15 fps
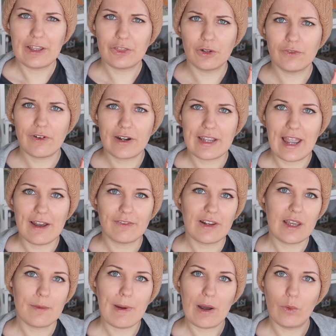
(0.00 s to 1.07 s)
I thought very
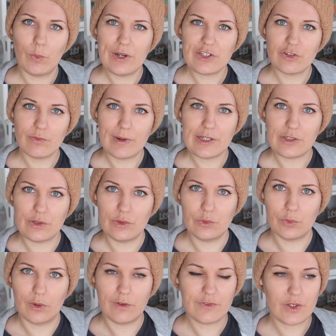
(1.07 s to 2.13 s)
carefully about which of my 2
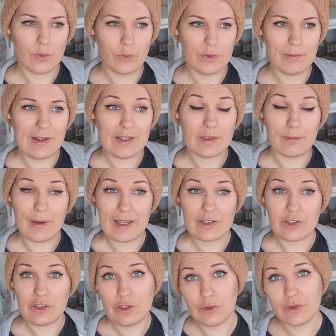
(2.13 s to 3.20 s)
dwarfs would make the
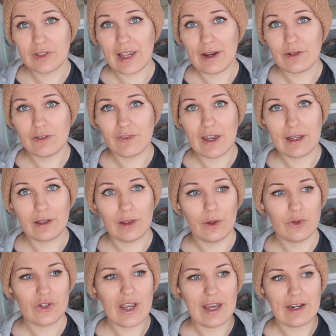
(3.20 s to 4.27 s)
best use out of that
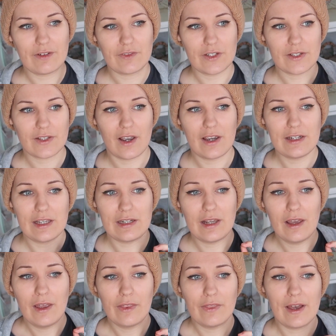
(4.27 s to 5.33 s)
enclosure, and I've decided
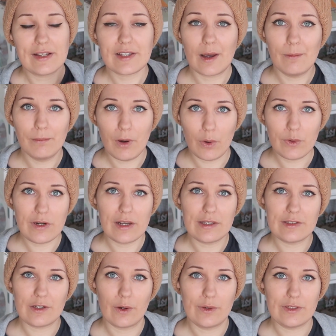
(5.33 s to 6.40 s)
that Ammonia
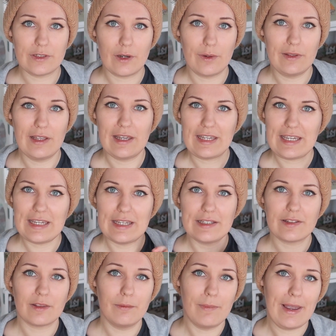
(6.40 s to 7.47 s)
is going to go in there. He
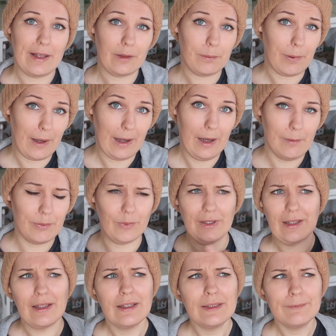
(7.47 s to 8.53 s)
is the male pup.
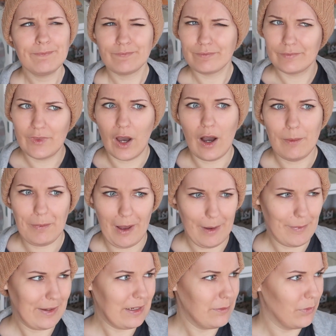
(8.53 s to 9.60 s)
Well, not a
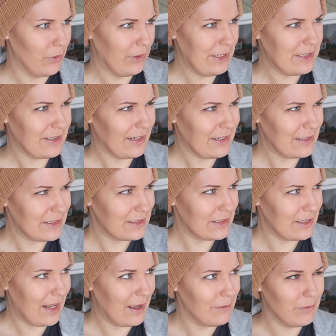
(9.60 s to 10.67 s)
pup anymore. He's like
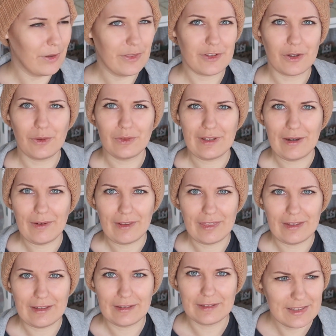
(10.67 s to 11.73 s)
10 months old now, I
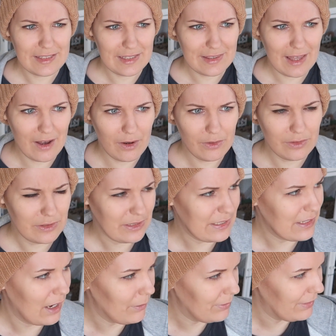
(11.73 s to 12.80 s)
think. Is he that old? He
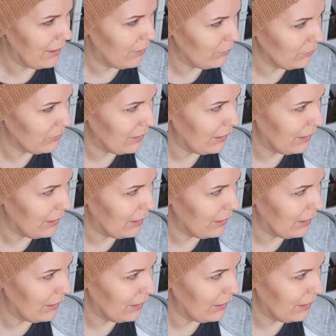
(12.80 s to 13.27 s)
can't be that old